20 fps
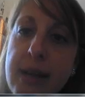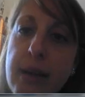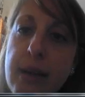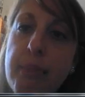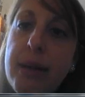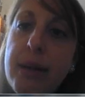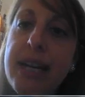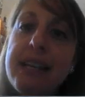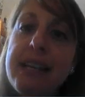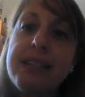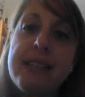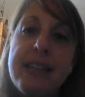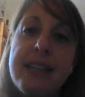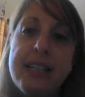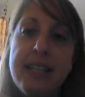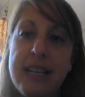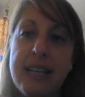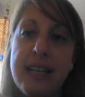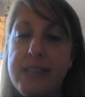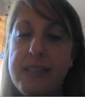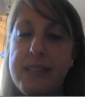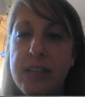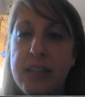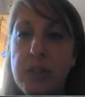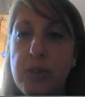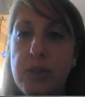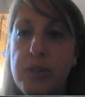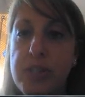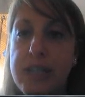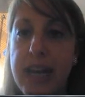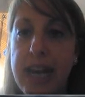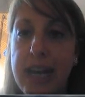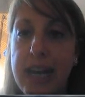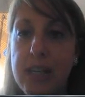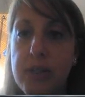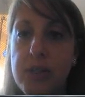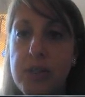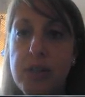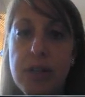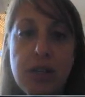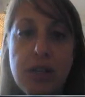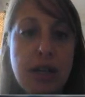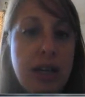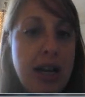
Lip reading: but he's sitting center stage.